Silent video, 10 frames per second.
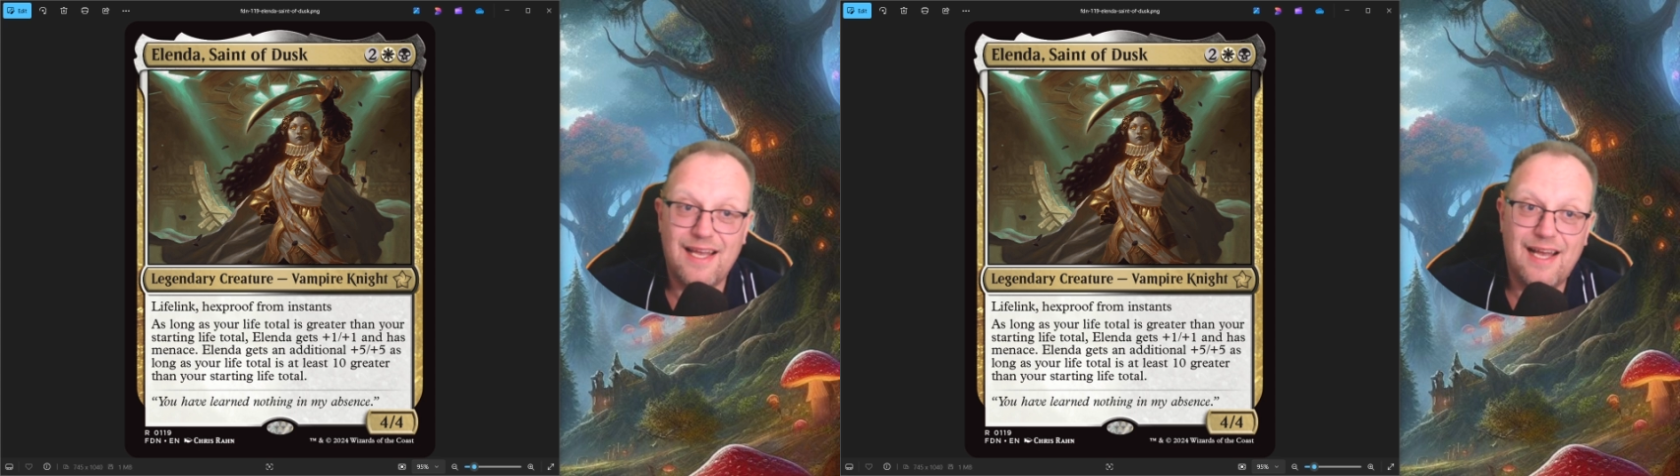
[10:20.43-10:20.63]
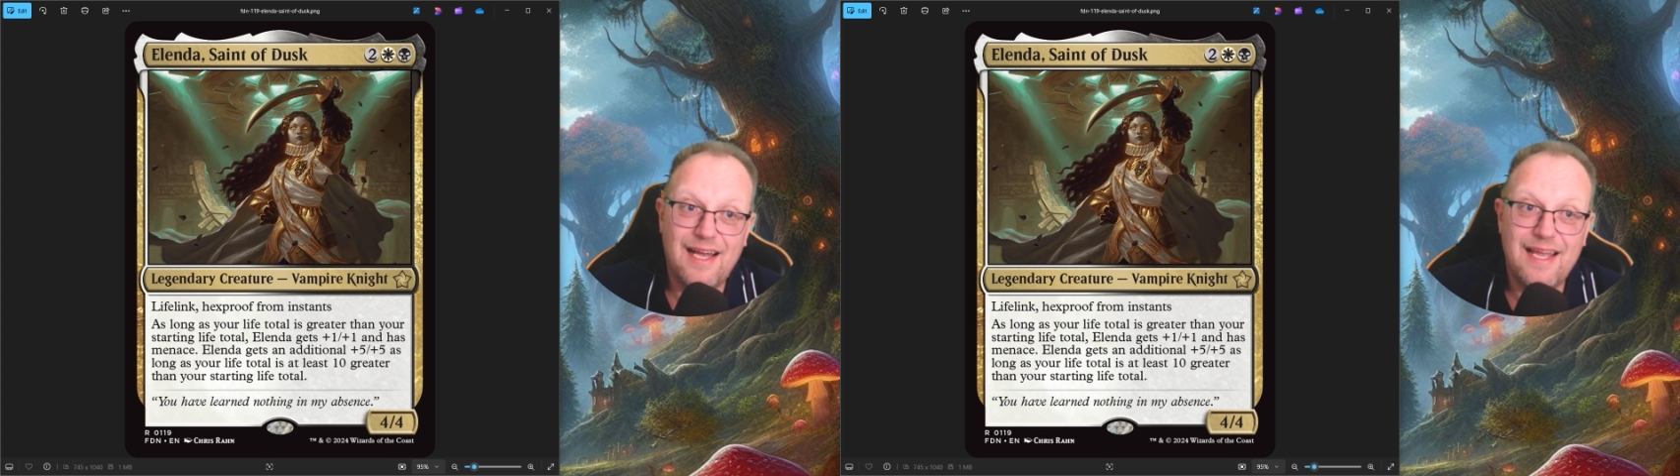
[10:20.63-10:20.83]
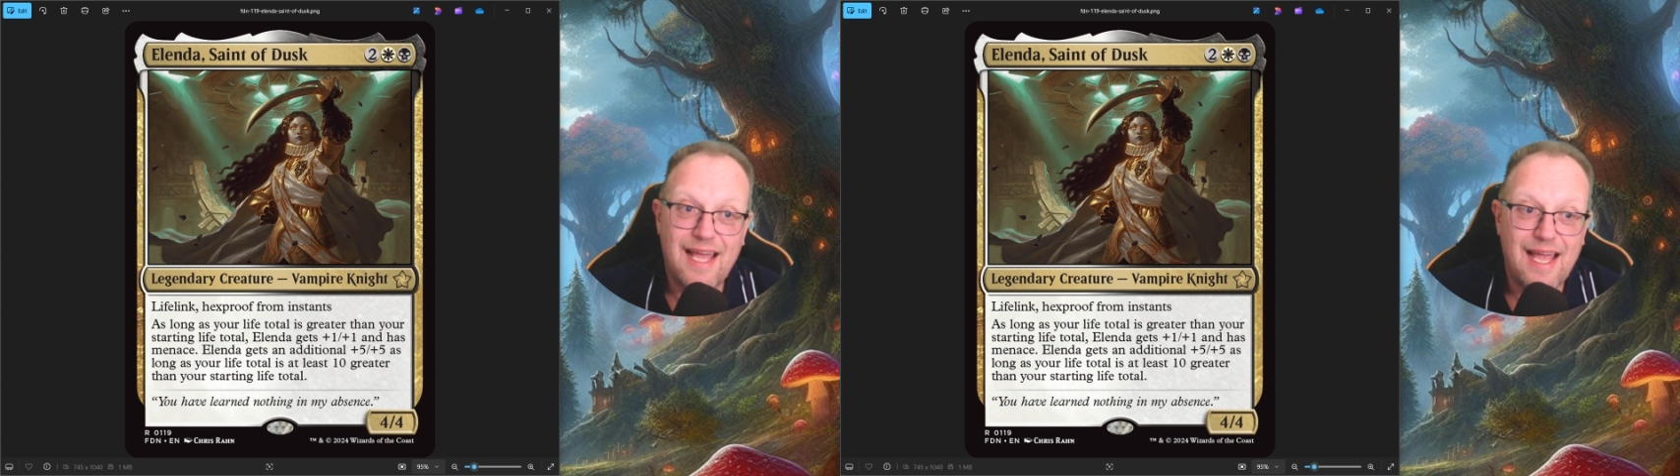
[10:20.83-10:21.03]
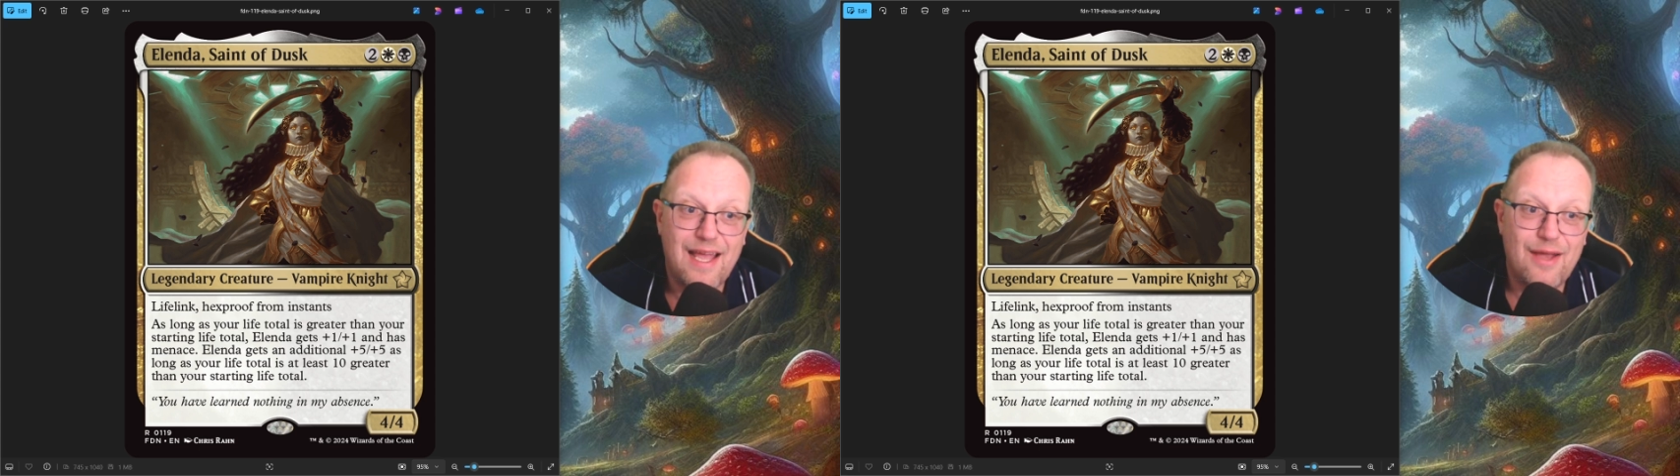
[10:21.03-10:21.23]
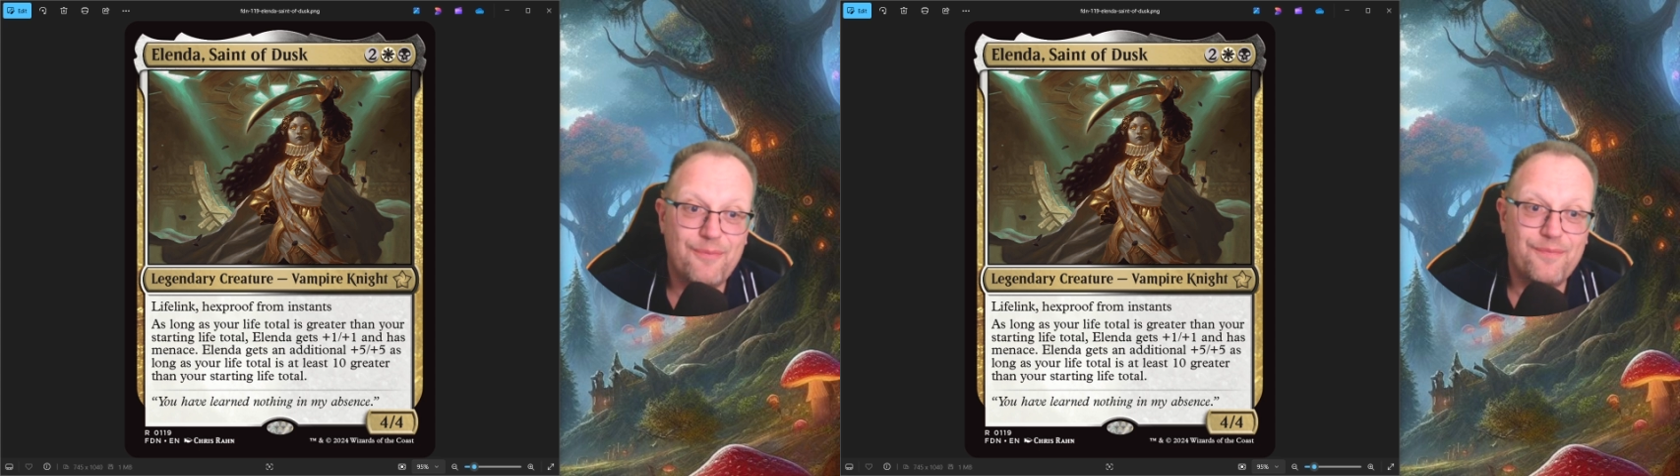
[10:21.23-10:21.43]
I
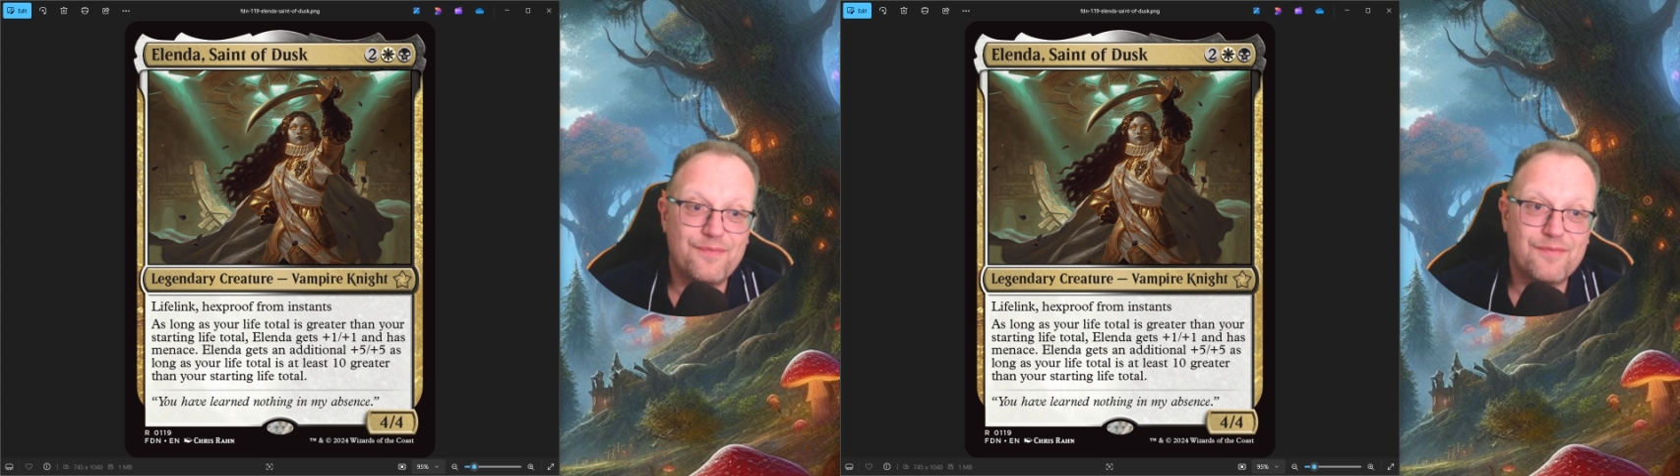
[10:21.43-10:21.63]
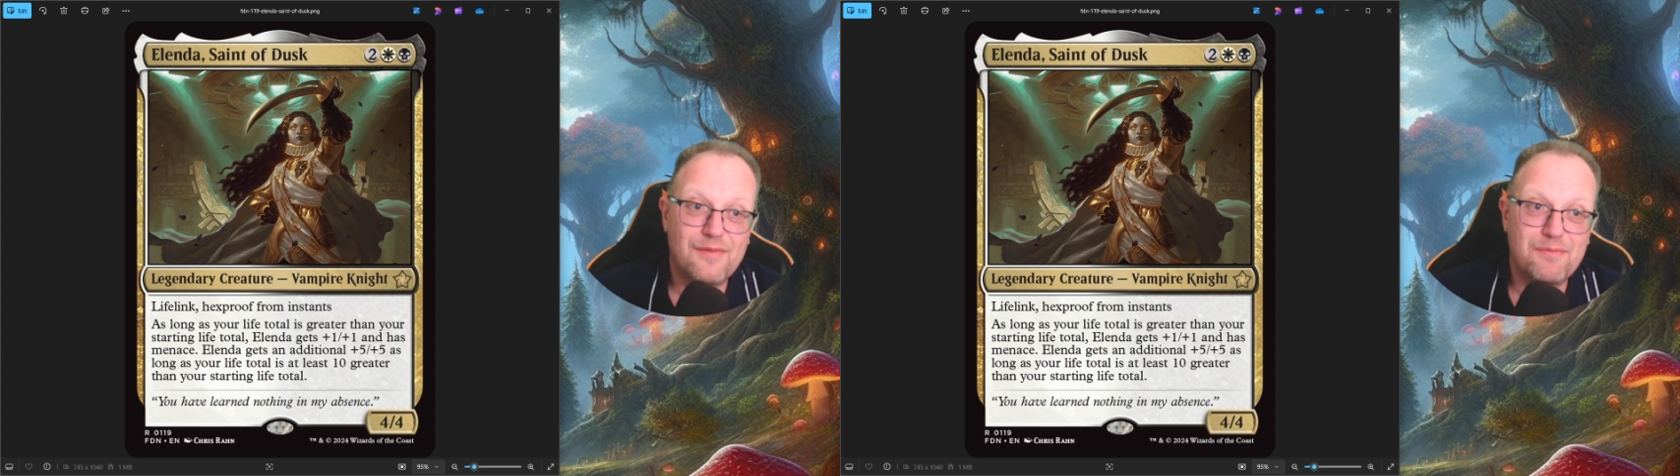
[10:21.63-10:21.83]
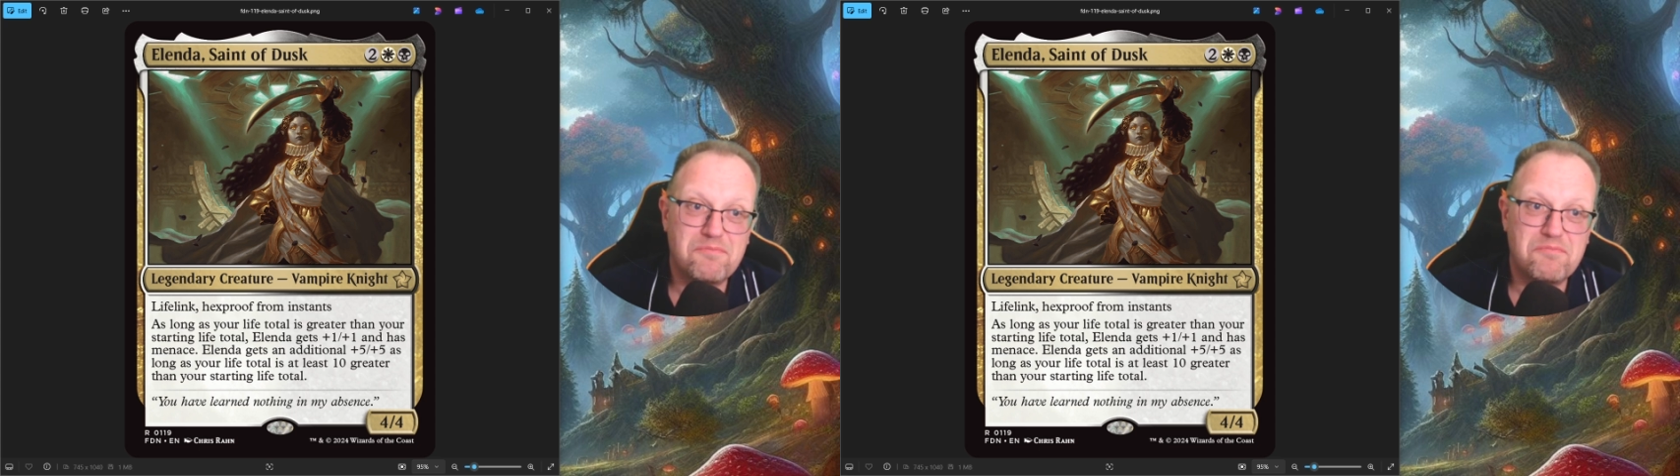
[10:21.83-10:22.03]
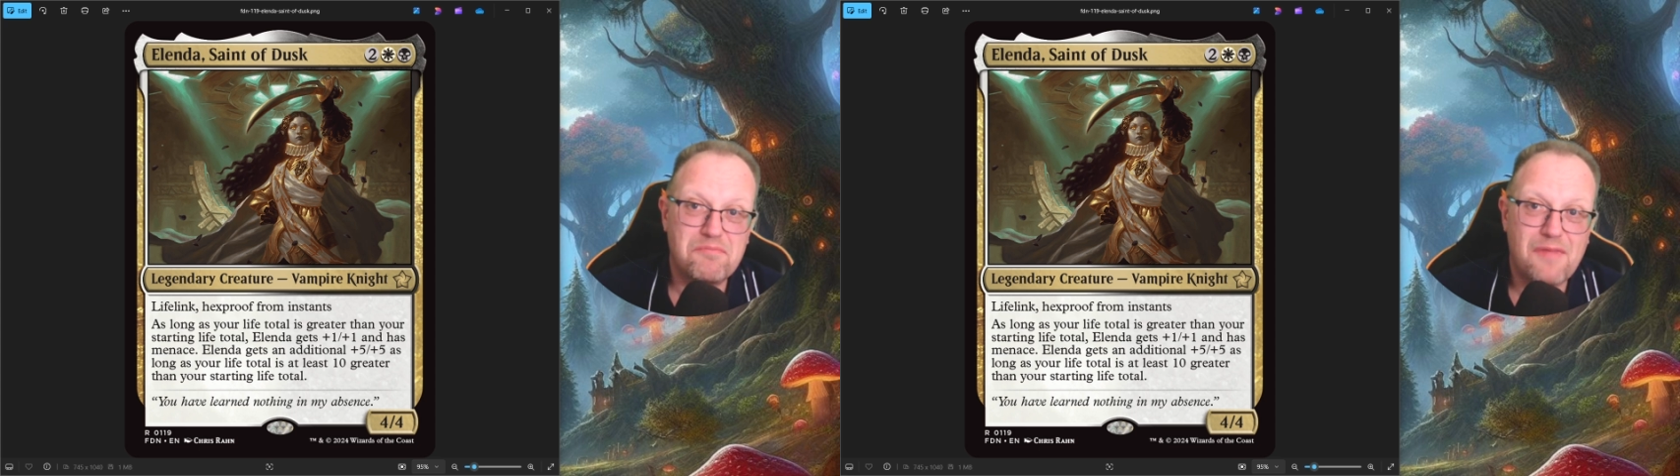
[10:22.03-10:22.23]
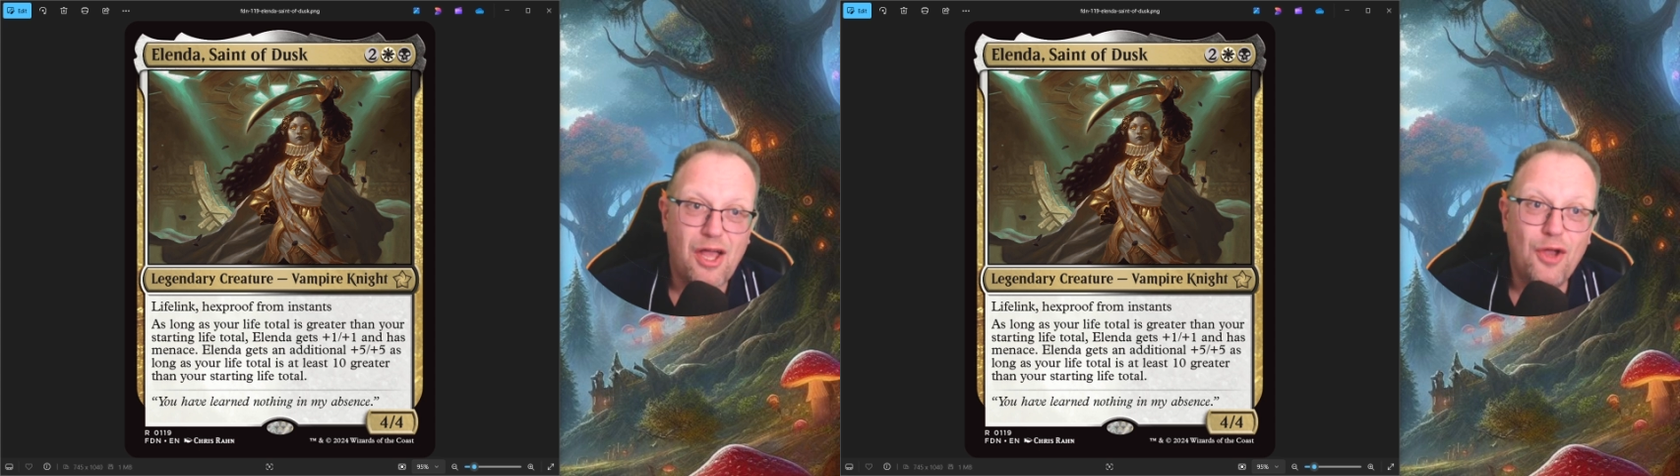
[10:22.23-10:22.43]
am
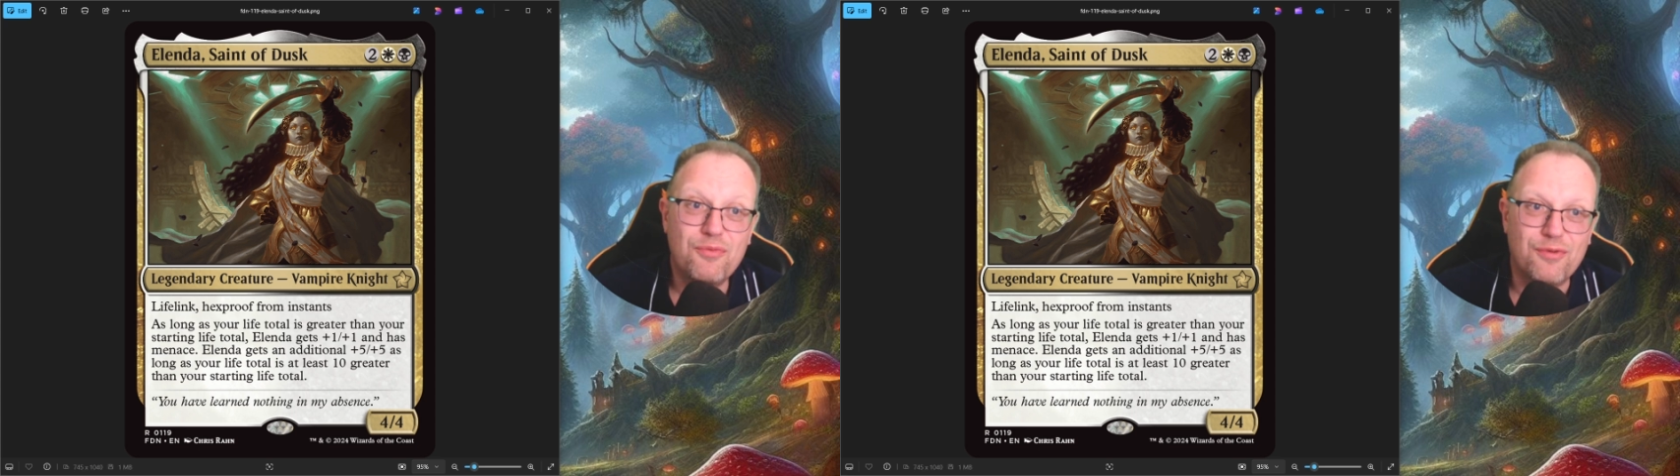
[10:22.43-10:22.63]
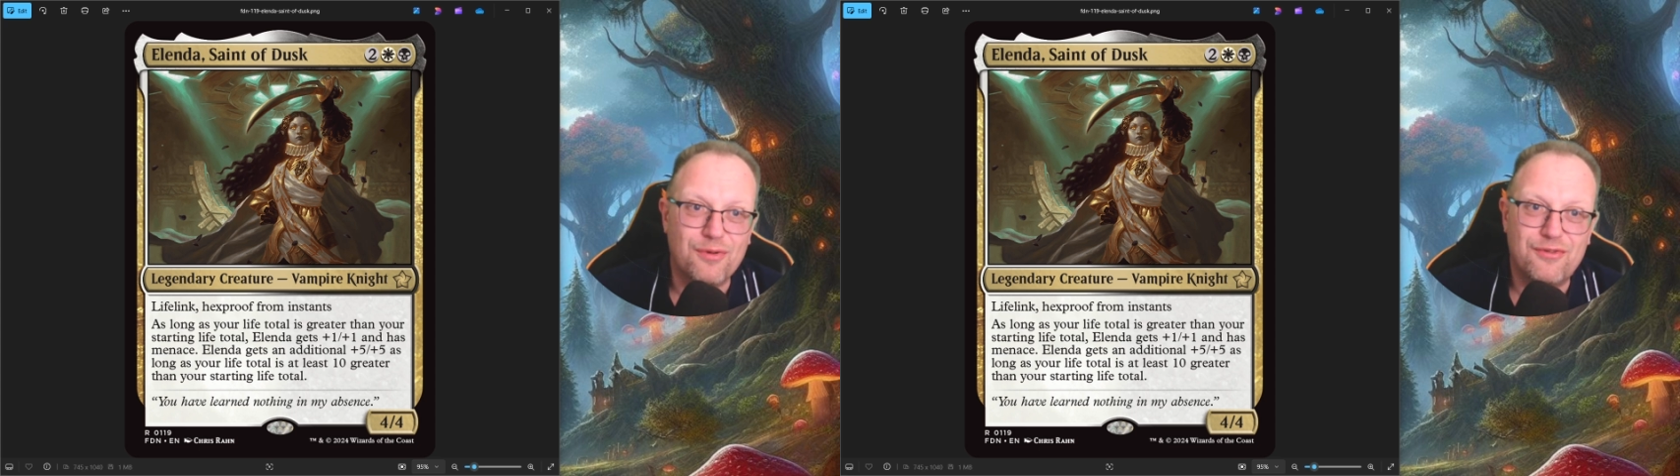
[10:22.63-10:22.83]
hopeful